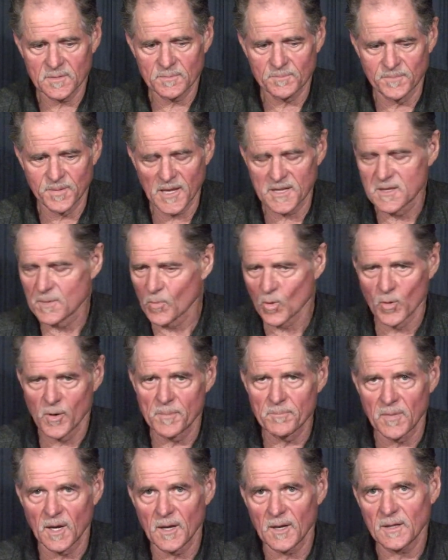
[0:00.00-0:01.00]
played the
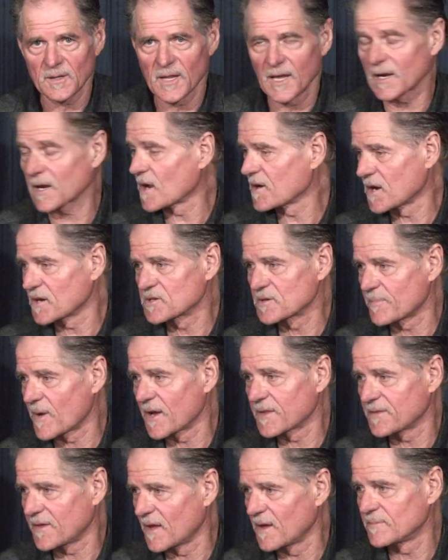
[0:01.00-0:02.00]
marimba, like on Under My
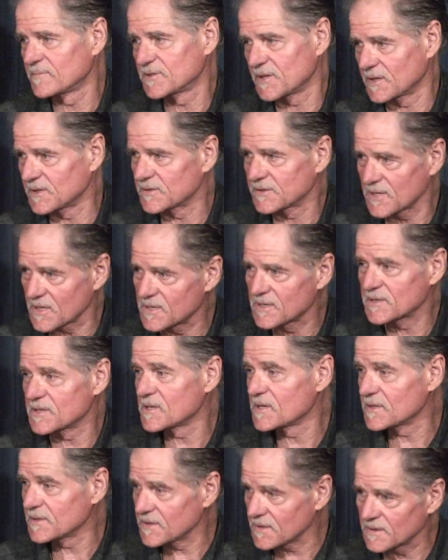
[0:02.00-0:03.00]
Thumb. Dun, dun,
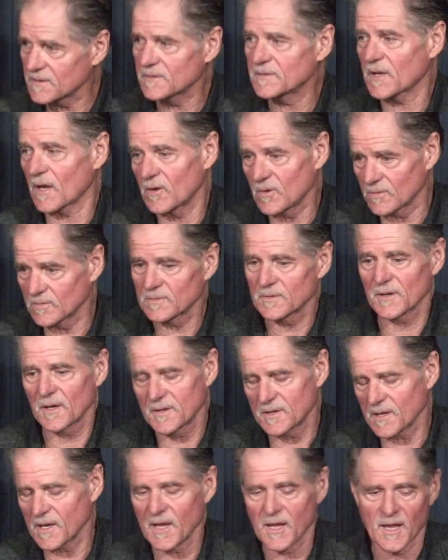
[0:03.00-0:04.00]
dun, dun, dun,
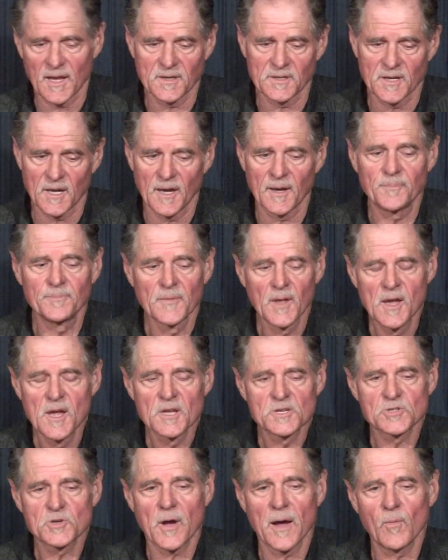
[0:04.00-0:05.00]
dun. And
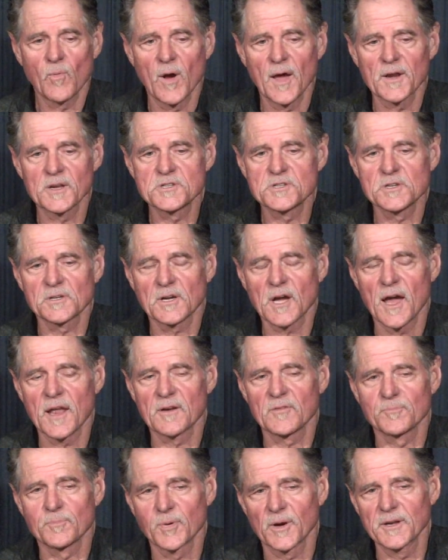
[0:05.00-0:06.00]
so I wanted to kind
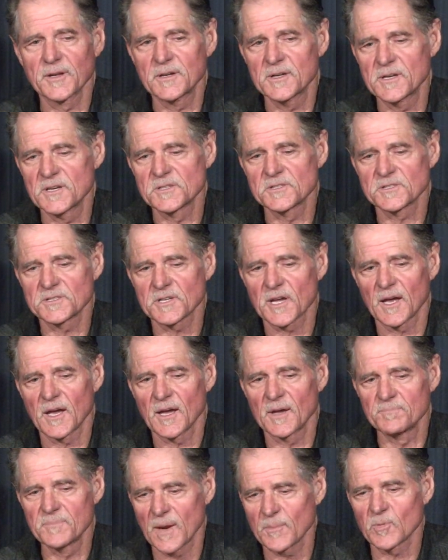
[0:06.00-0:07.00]
of bring his
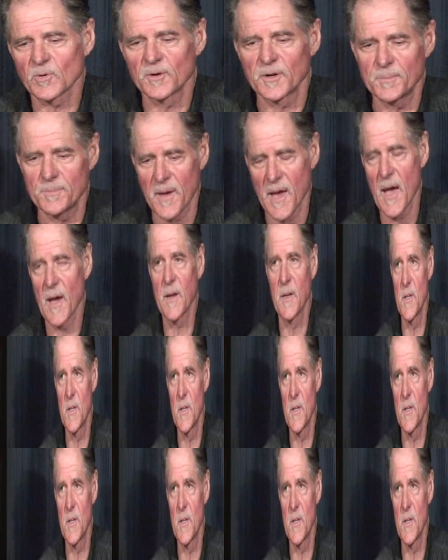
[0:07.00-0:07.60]
memory back.